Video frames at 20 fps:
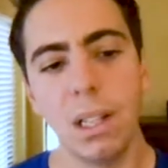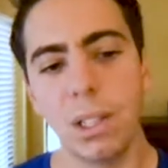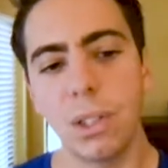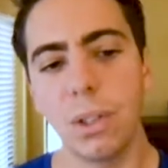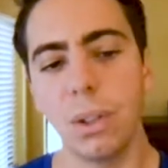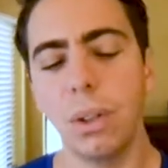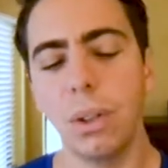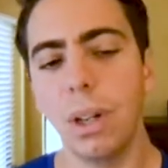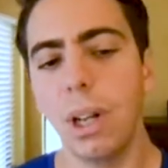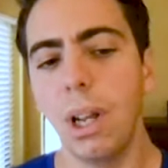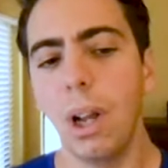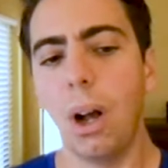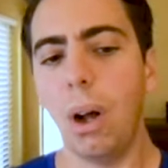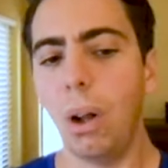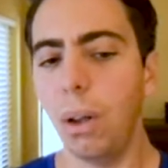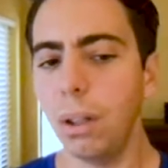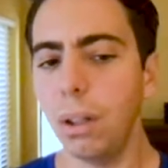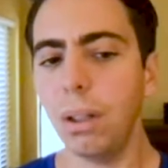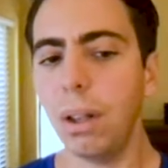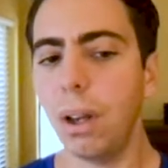So
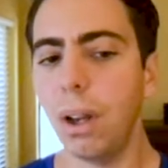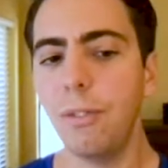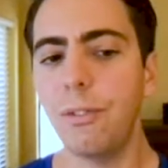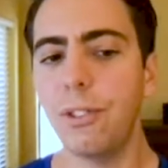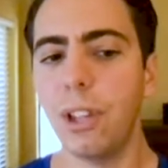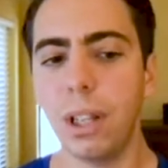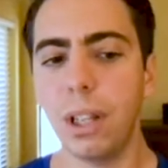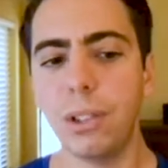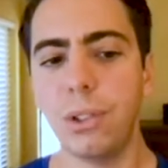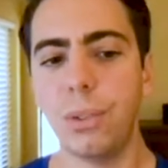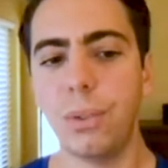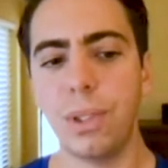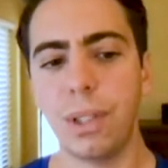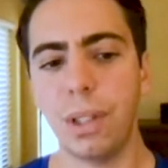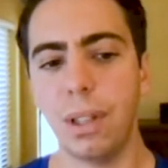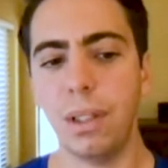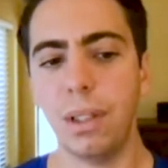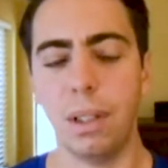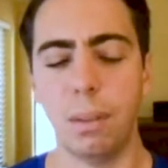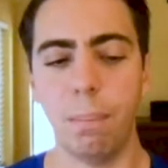all of that to
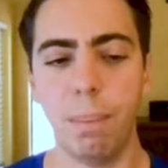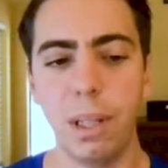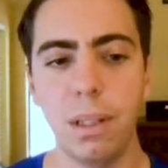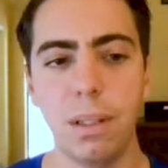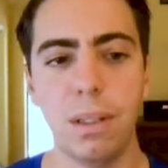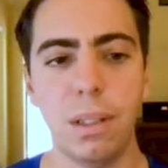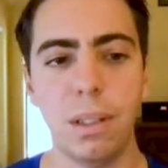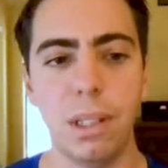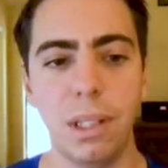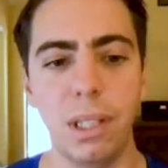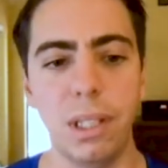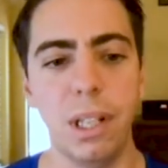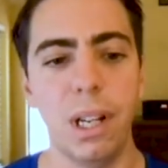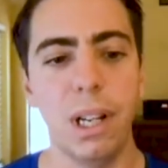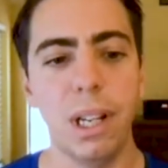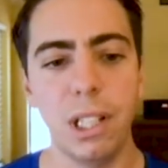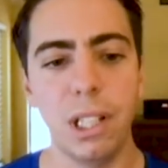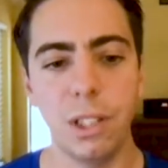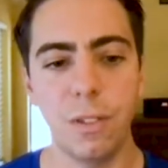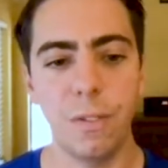say that basically
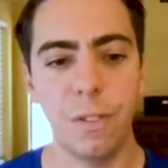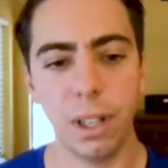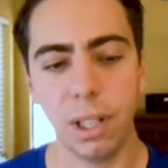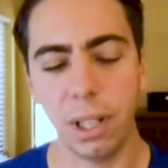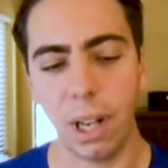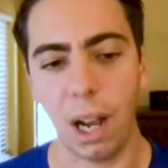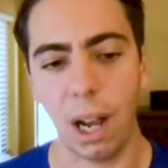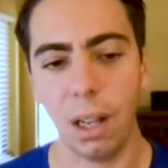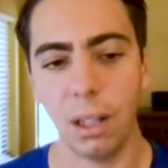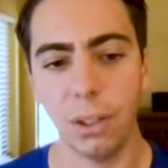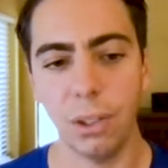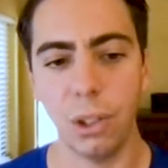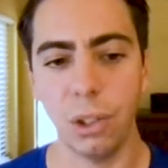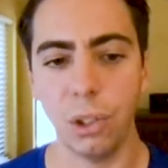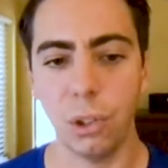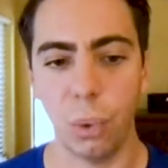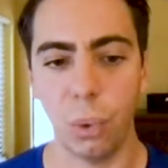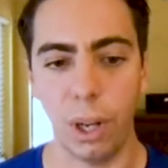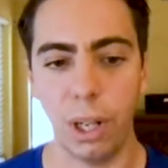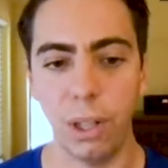it's very hard
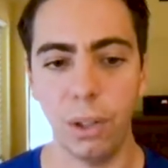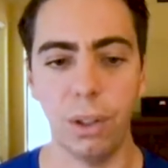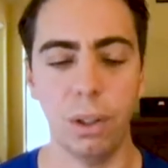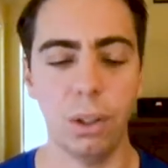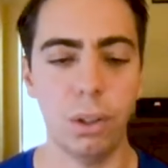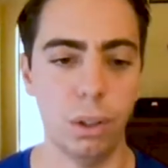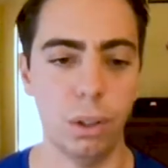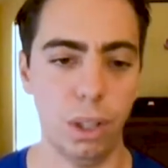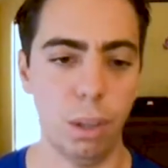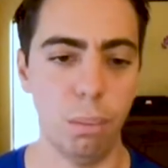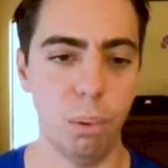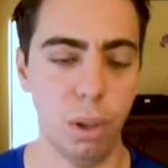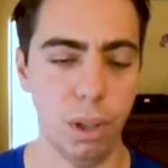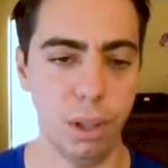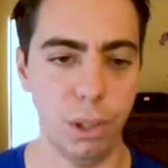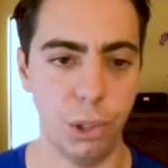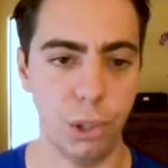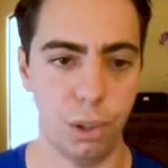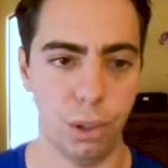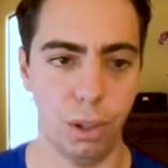not to hinder
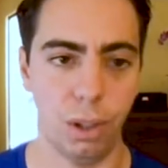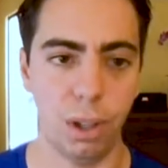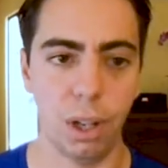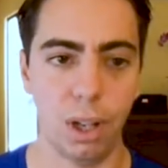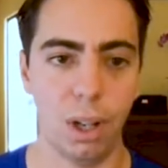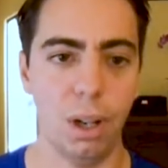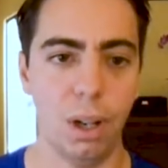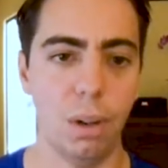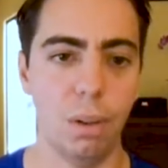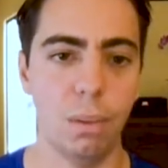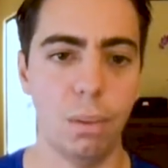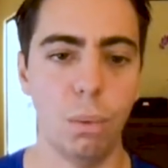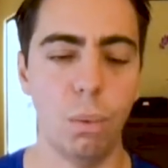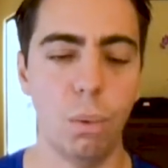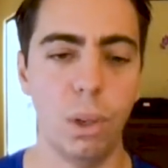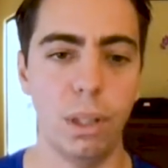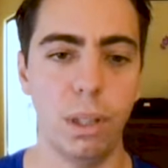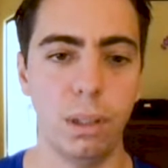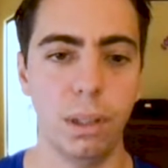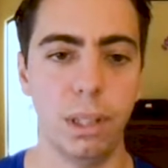collaboration
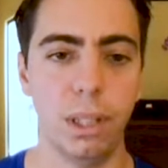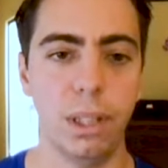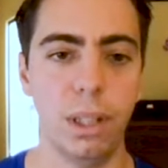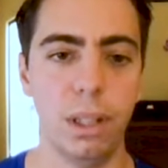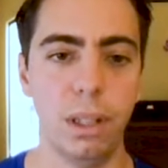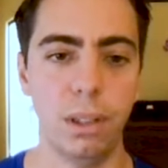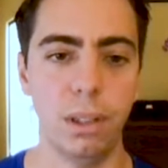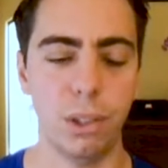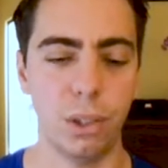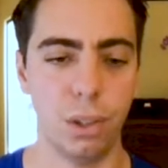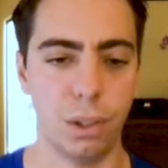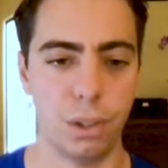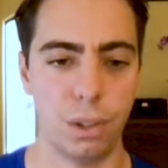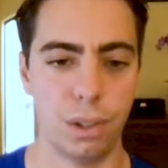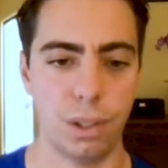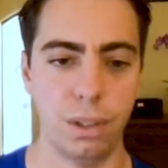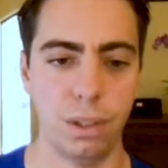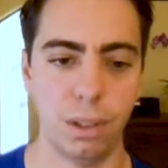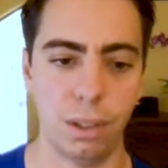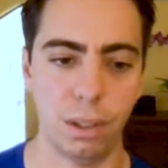when creating such a
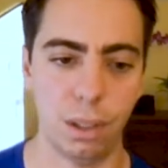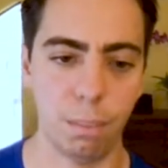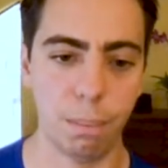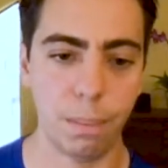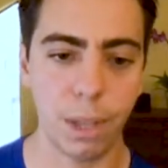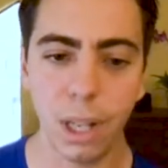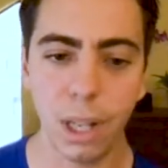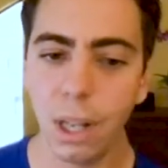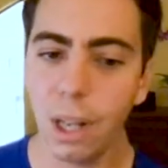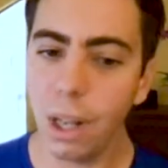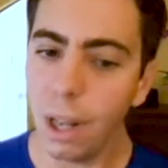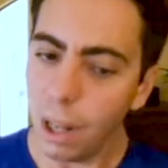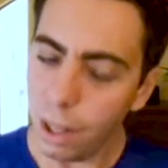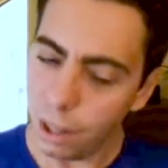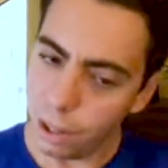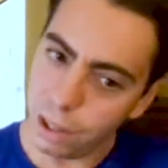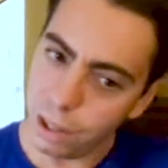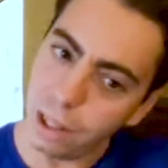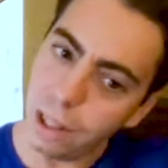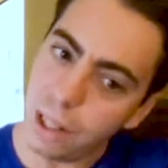system.
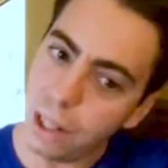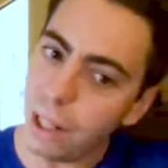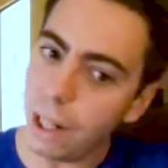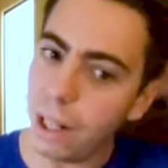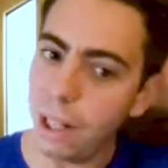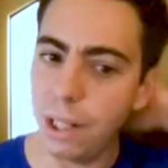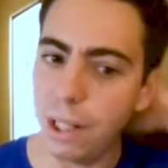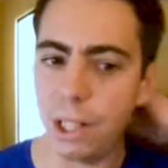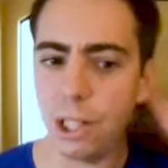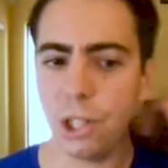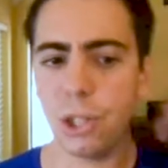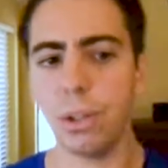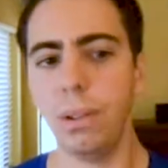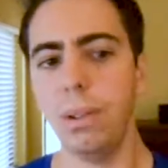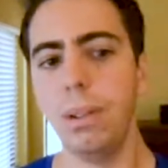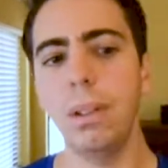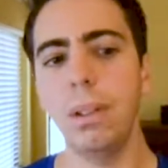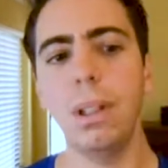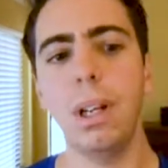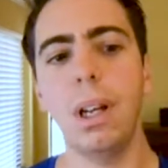The
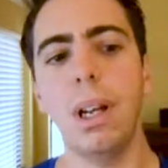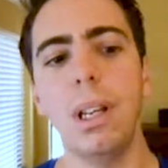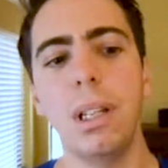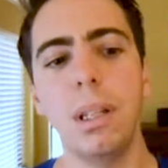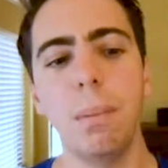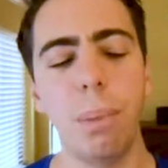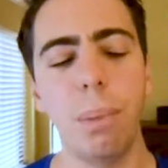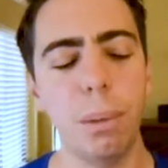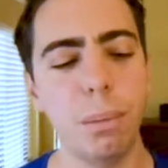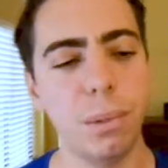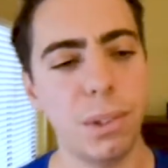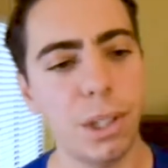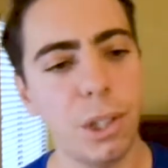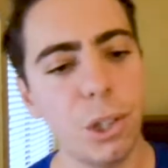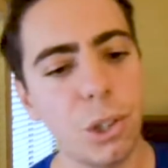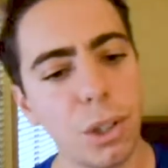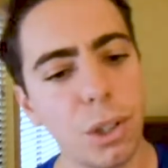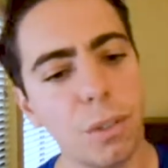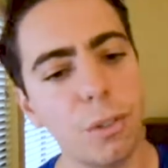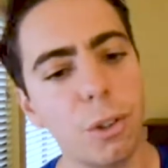initial
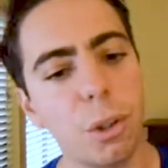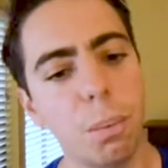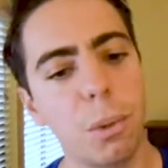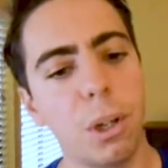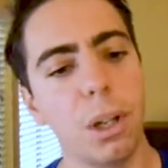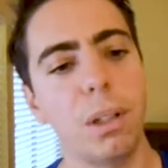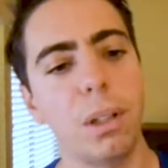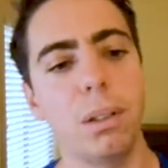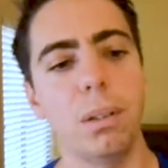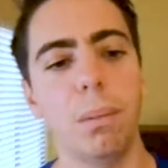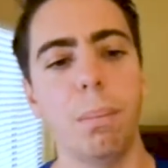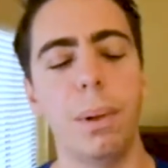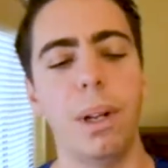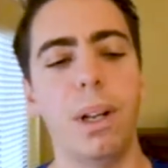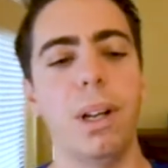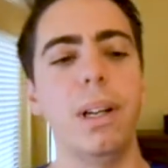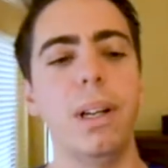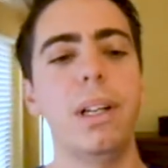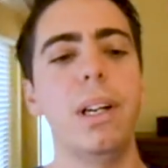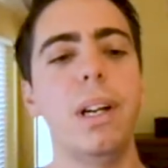implementation of kubectl
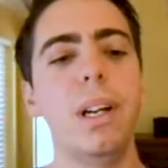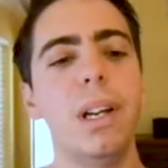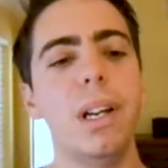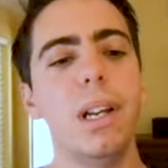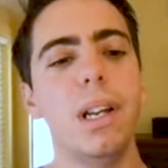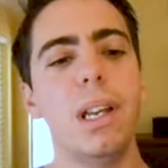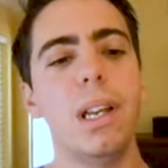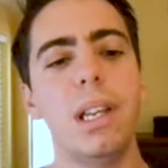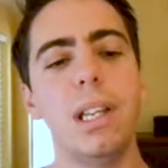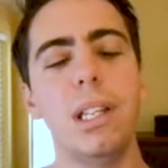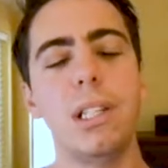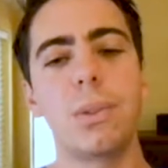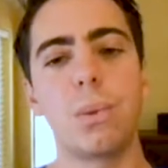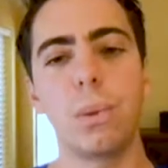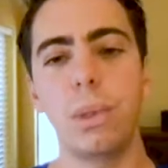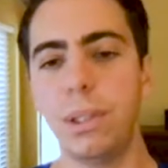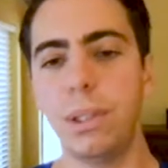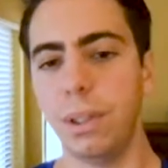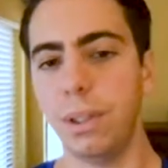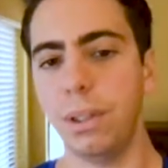apply is
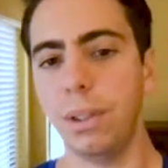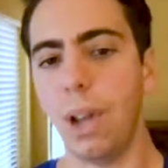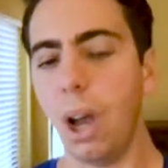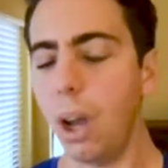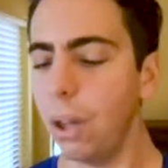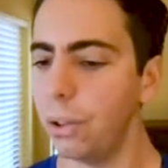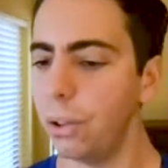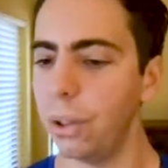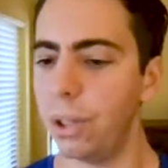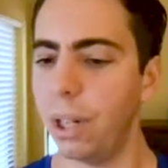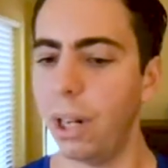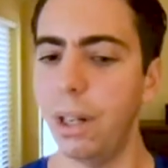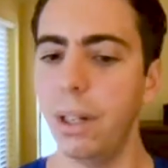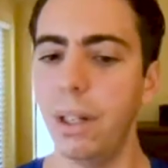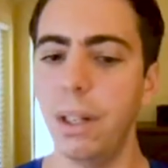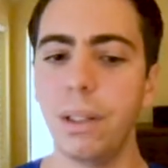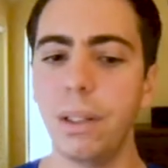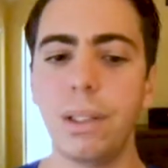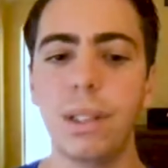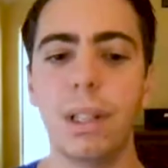written on the
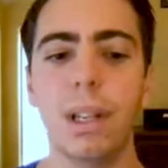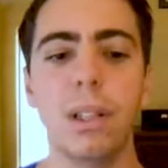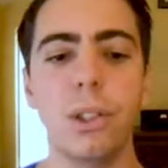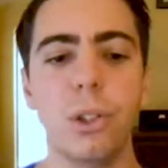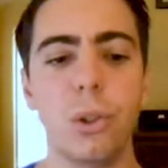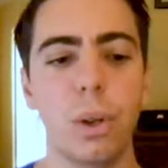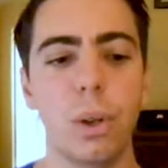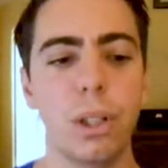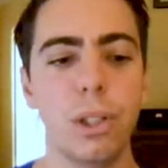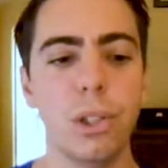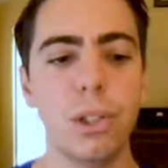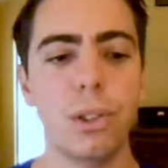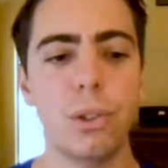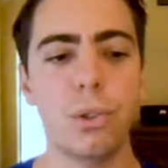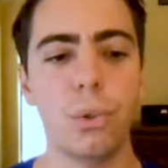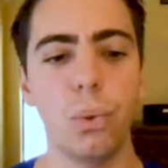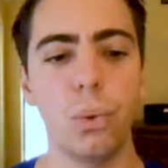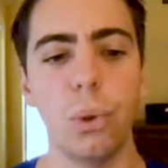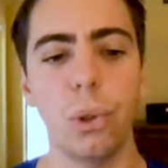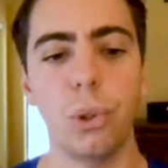client and tries
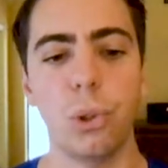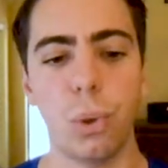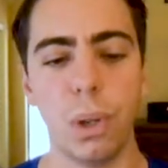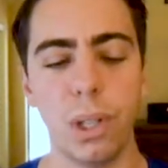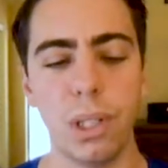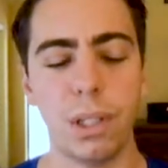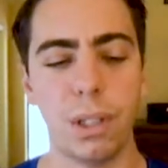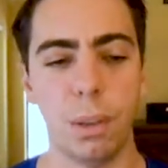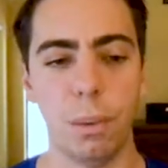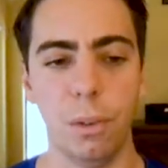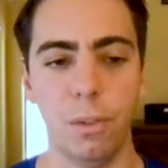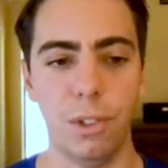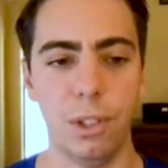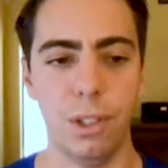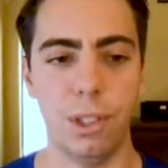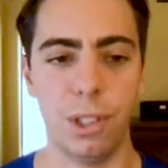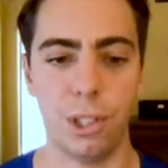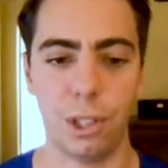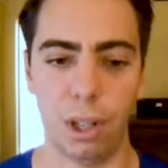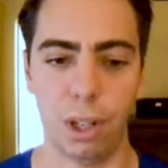to address some of
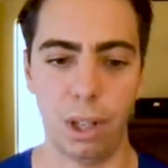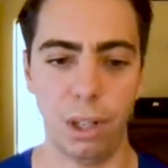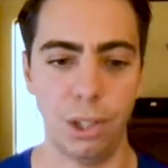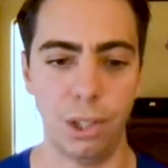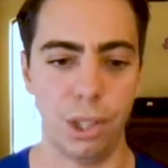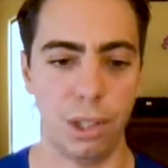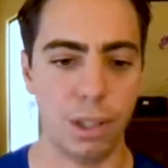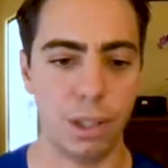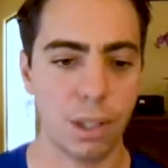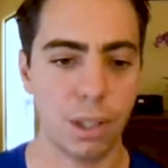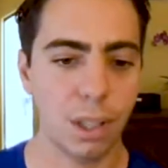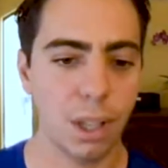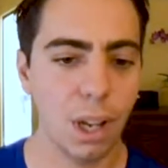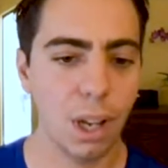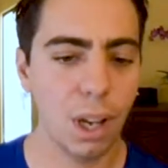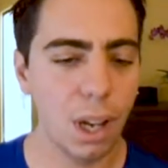these challenges.